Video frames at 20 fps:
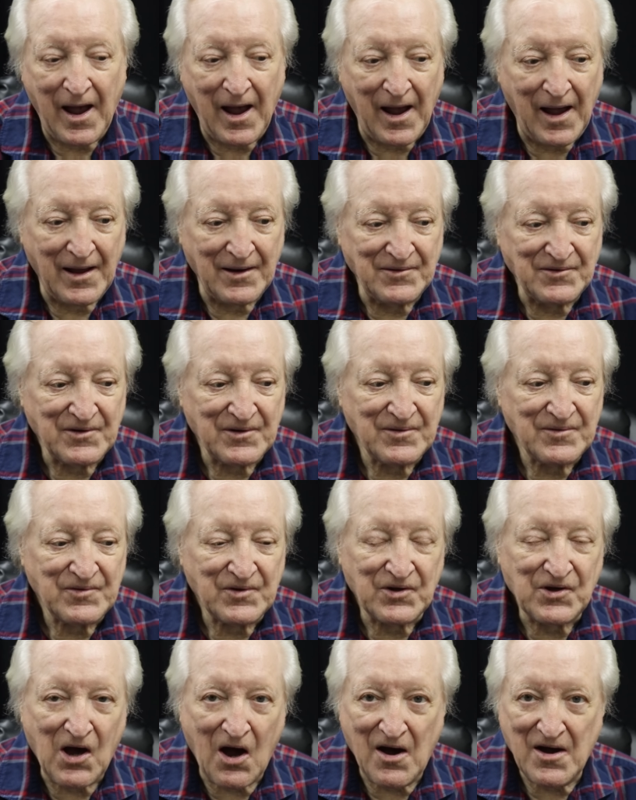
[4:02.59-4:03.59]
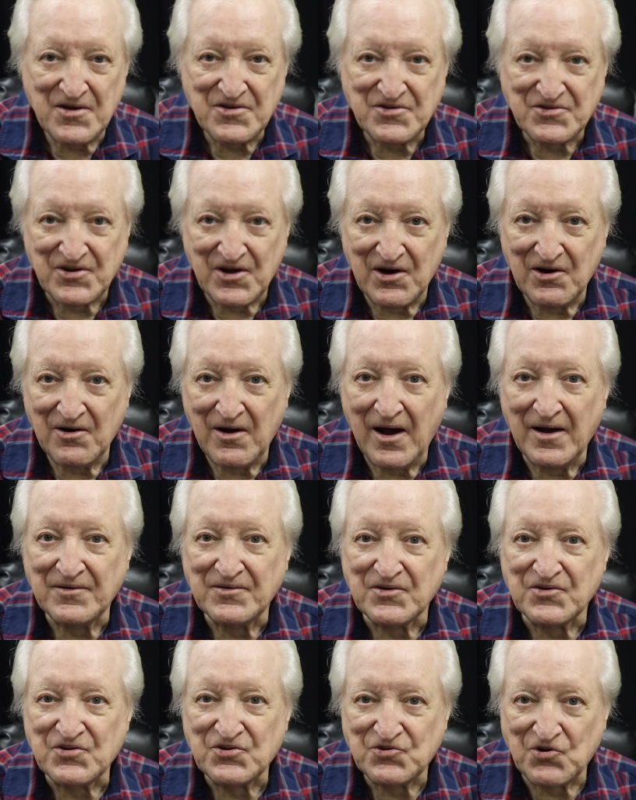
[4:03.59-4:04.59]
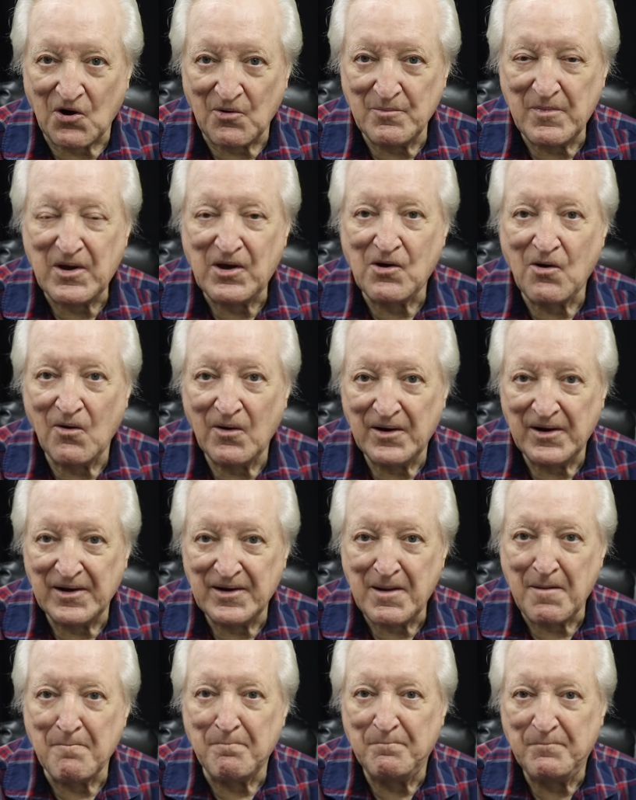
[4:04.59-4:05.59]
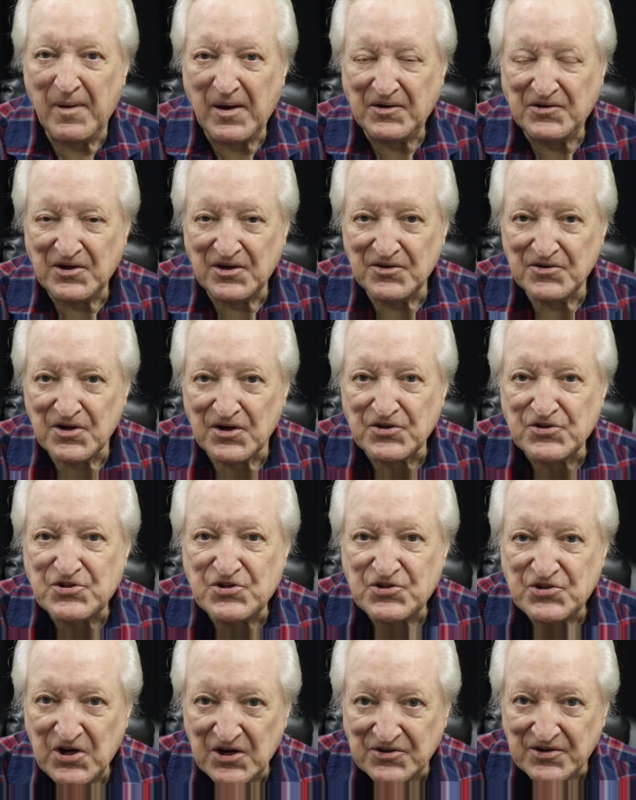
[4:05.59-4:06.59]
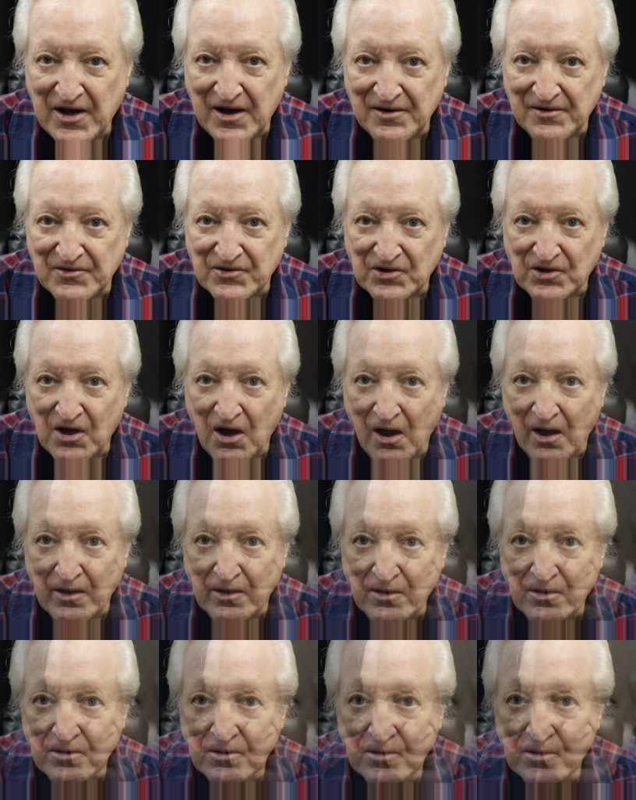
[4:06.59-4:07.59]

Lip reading: And the guys there had to stop me going in and beating the shit out of the guy.